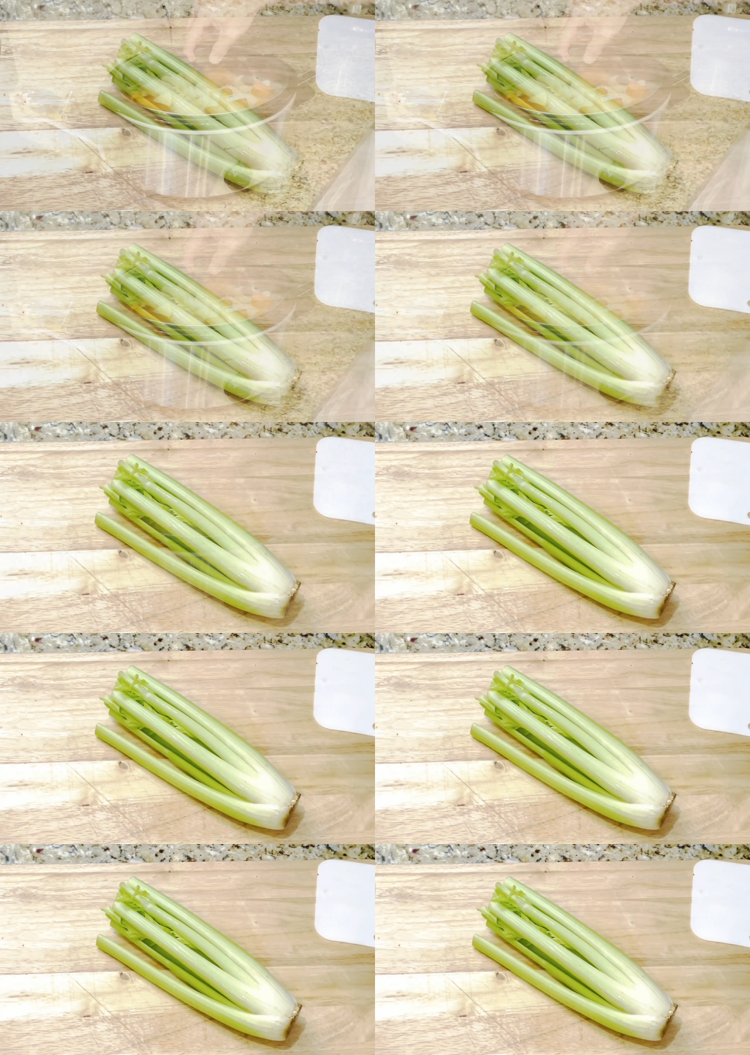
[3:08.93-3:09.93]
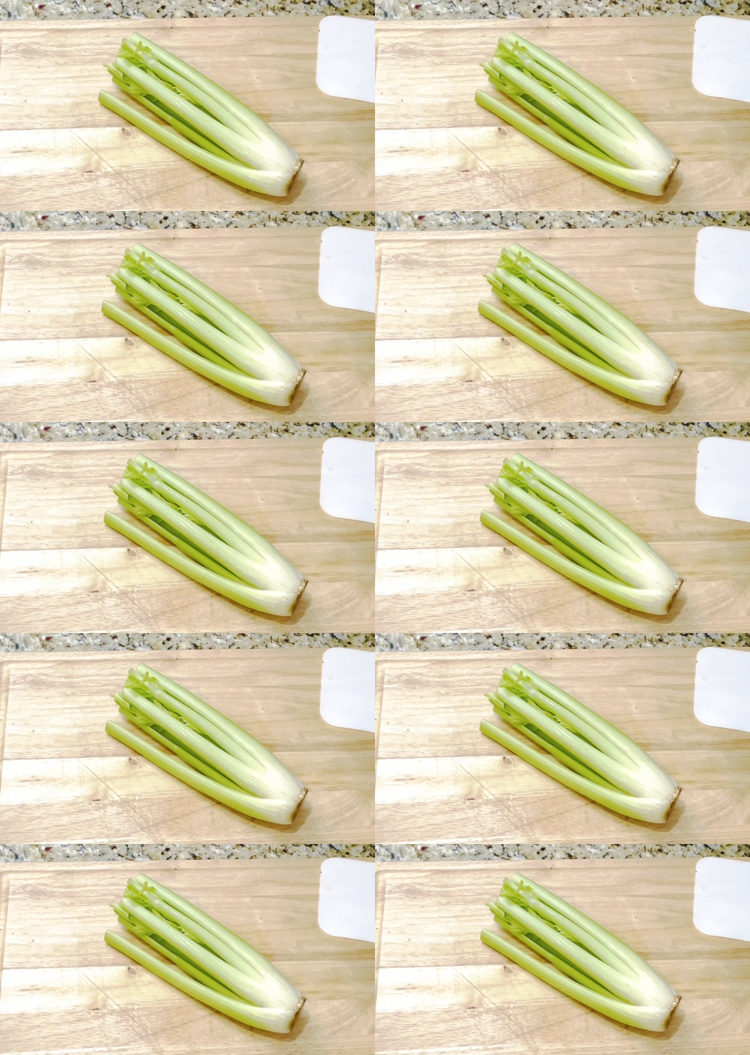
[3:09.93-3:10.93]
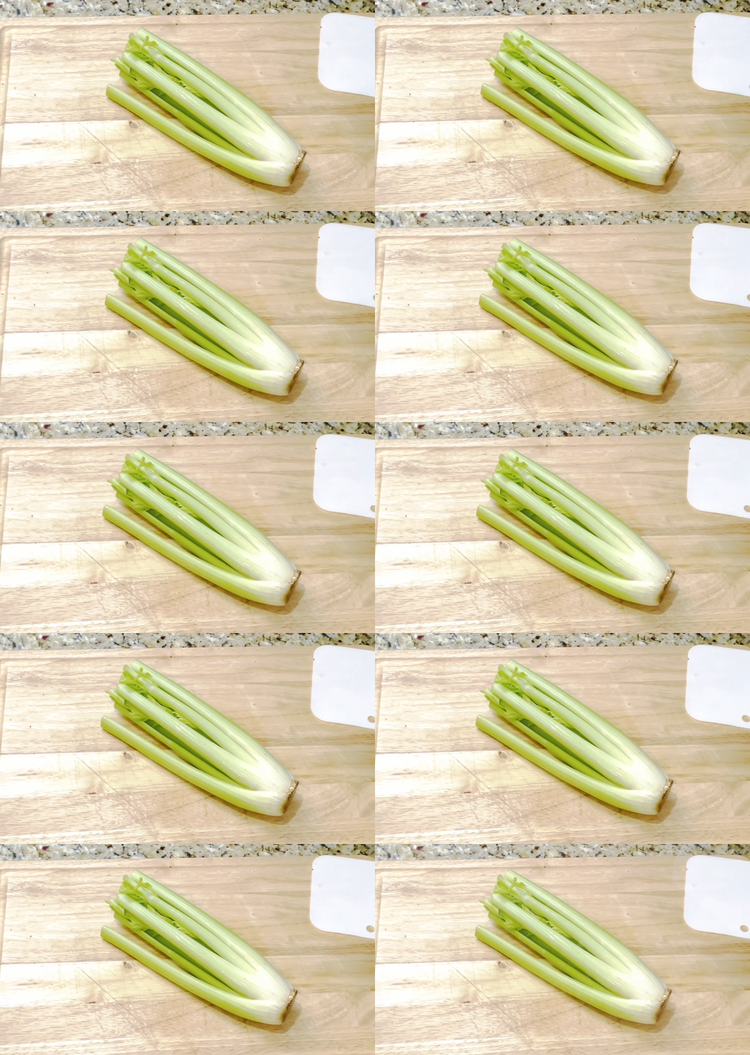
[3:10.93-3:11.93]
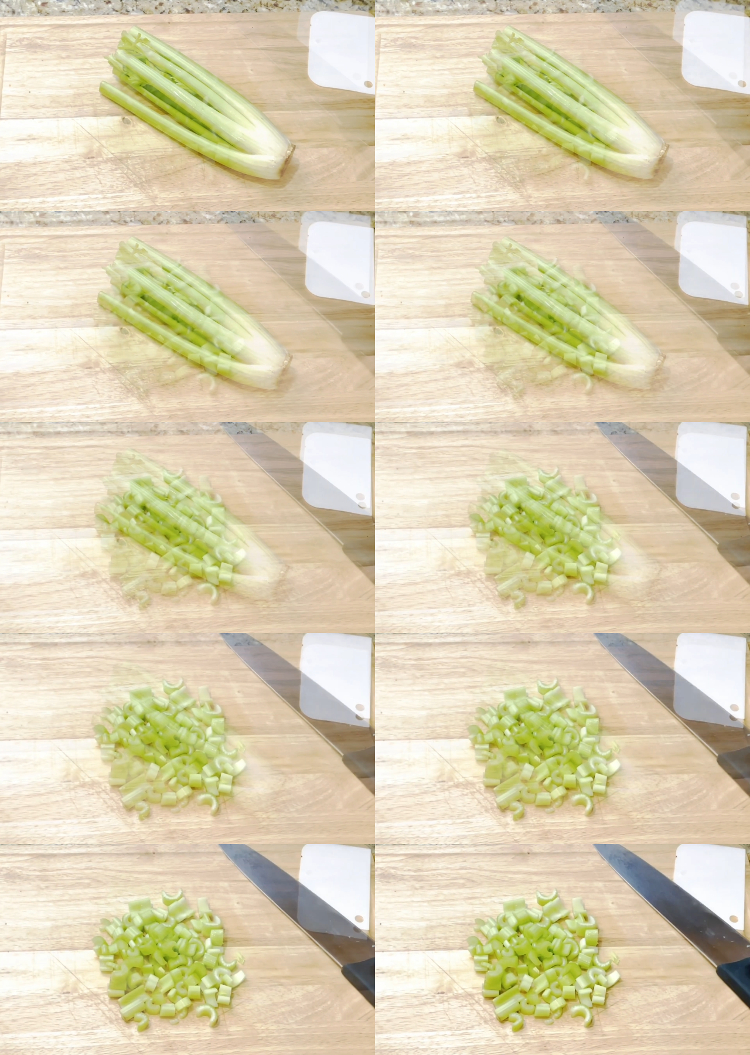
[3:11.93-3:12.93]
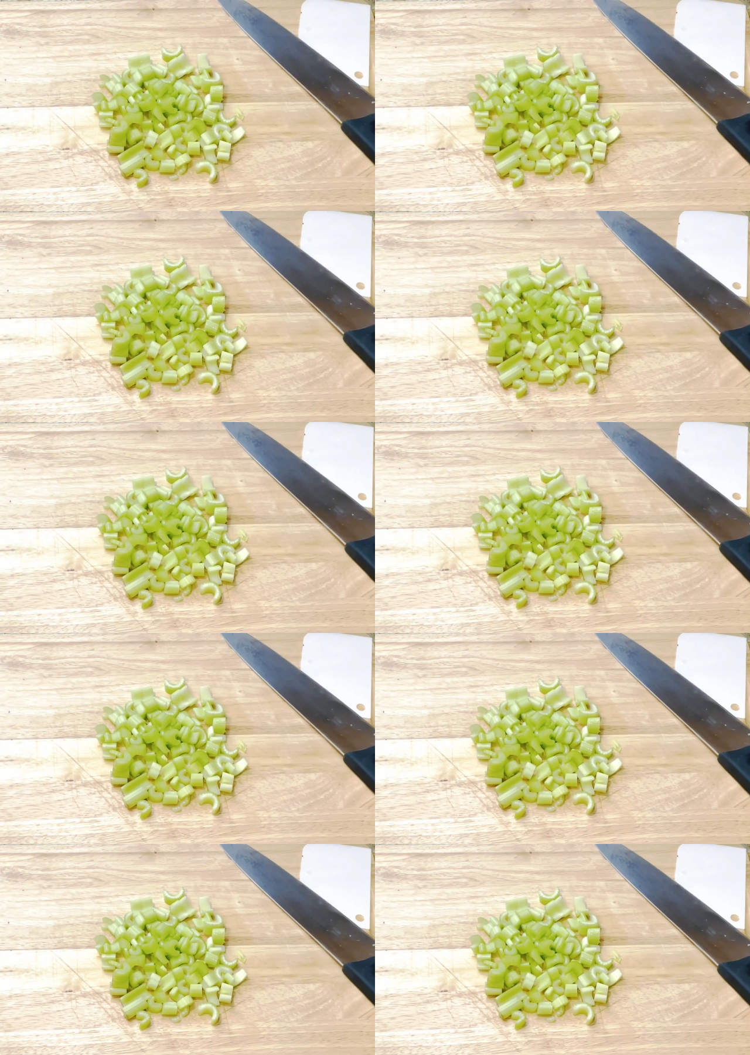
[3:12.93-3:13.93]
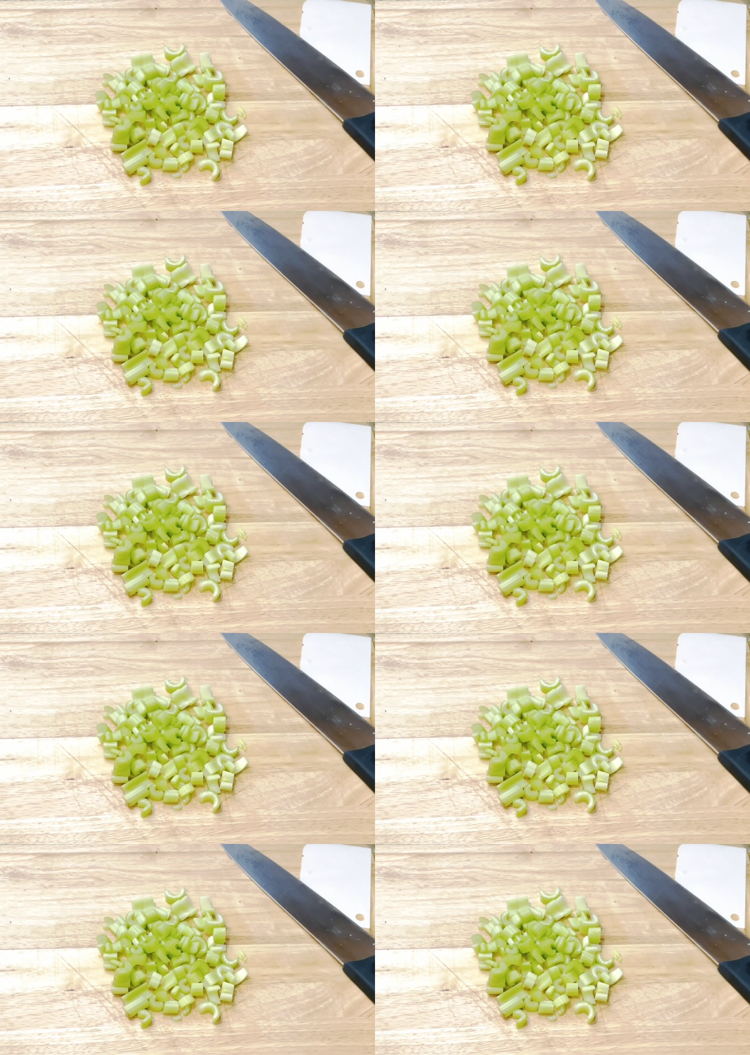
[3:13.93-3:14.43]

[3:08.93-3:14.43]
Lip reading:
[unreadable: no face in view]